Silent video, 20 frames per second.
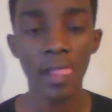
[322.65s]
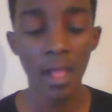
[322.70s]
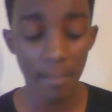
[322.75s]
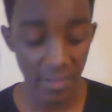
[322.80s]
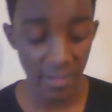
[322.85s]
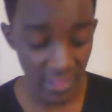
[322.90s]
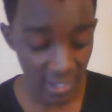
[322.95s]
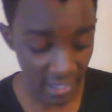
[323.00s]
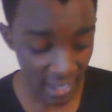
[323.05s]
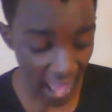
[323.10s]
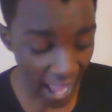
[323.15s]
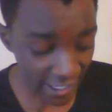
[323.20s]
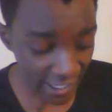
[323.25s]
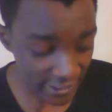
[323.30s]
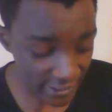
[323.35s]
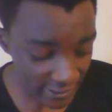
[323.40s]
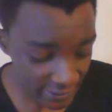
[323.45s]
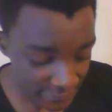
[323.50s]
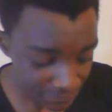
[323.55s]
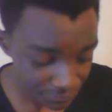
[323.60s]
But then
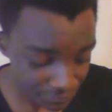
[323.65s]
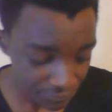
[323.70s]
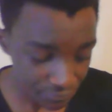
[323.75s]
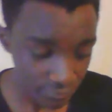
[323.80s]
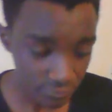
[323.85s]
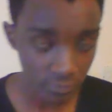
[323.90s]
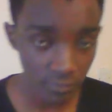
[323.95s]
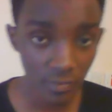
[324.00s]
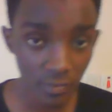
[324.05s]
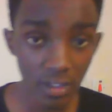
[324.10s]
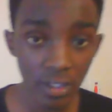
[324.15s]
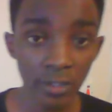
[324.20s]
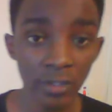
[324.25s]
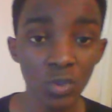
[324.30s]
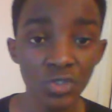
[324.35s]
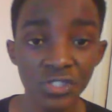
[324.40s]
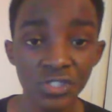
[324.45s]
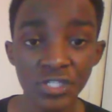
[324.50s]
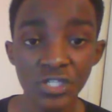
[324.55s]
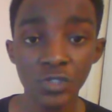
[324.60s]
luckily
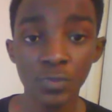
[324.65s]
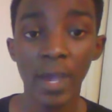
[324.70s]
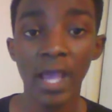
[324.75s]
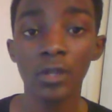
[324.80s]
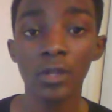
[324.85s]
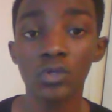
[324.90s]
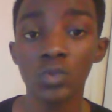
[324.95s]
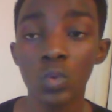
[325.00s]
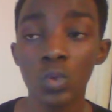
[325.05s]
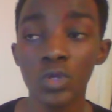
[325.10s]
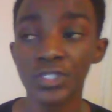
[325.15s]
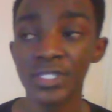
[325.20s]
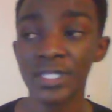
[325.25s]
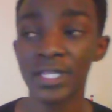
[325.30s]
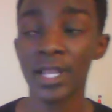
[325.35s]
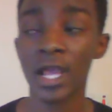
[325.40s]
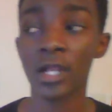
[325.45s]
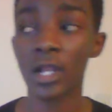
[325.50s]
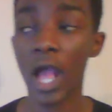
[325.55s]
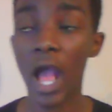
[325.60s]
there was this pilot who was
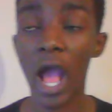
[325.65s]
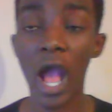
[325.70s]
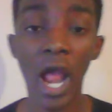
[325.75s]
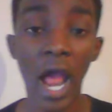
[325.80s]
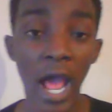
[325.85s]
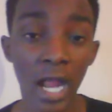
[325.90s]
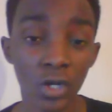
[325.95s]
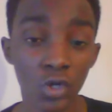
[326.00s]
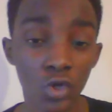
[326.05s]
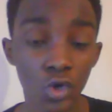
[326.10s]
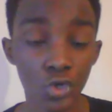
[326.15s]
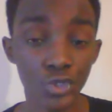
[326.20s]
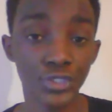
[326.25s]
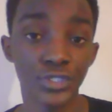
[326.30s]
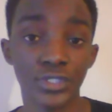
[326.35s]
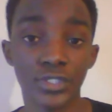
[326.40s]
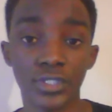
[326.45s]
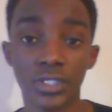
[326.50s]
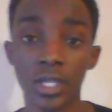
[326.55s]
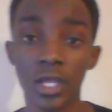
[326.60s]
in
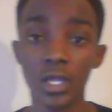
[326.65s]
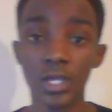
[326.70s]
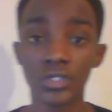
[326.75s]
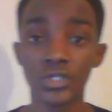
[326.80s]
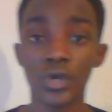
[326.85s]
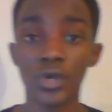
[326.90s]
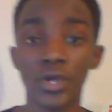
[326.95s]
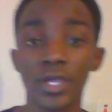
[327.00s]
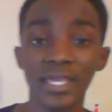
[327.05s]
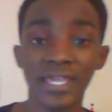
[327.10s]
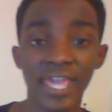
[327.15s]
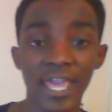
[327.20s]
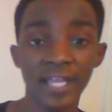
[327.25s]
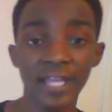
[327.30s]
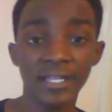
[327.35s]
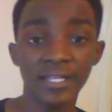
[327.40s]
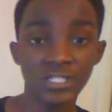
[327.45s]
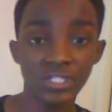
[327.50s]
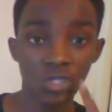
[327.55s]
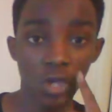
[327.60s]
unconscious, so he
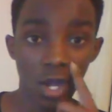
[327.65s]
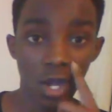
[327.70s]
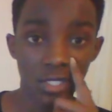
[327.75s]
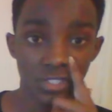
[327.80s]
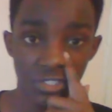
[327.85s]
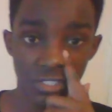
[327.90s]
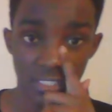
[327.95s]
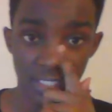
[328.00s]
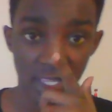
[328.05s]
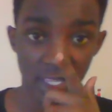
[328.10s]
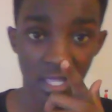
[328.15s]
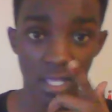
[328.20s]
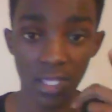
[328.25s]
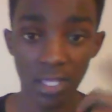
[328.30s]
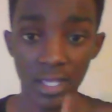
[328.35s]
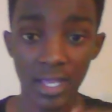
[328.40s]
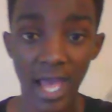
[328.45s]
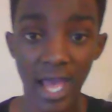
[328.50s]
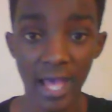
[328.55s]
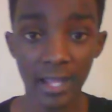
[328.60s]
gained his conscience and then
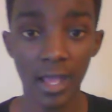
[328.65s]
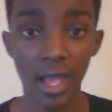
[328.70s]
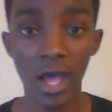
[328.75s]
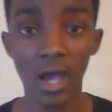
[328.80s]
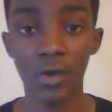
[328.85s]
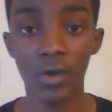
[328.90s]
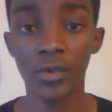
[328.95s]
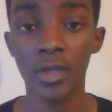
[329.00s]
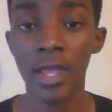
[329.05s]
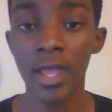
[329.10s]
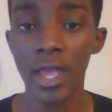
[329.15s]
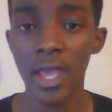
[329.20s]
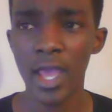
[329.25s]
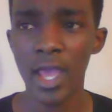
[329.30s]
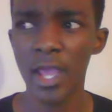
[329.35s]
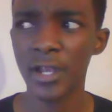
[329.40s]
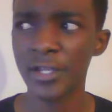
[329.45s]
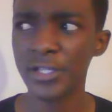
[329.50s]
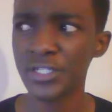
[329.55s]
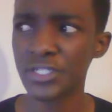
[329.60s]
he got out.
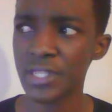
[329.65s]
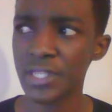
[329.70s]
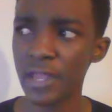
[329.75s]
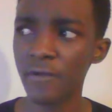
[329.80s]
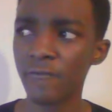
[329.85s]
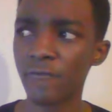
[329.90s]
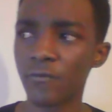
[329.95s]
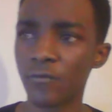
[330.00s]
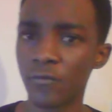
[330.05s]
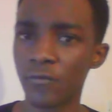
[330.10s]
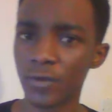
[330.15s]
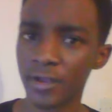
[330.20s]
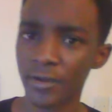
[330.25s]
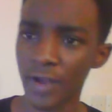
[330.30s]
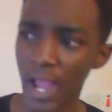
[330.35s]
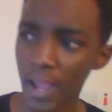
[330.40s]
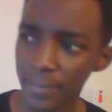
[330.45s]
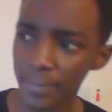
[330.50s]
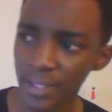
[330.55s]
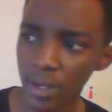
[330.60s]
And instead of
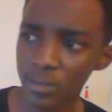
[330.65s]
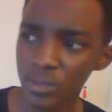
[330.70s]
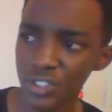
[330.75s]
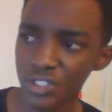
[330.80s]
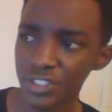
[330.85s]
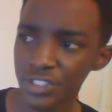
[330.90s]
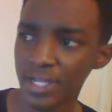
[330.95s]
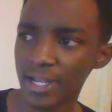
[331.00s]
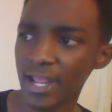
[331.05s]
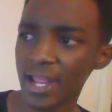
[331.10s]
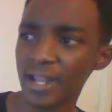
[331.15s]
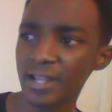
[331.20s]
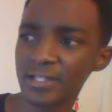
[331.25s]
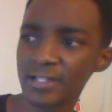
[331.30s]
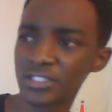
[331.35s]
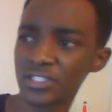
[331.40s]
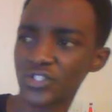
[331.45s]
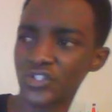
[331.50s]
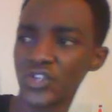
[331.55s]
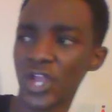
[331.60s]
grabbing a machete and
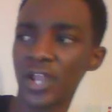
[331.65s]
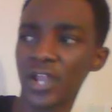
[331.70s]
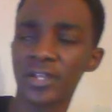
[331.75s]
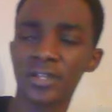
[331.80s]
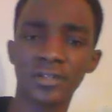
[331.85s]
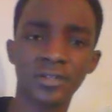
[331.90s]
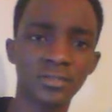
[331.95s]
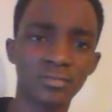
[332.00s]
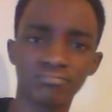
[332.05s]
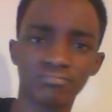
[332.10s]
started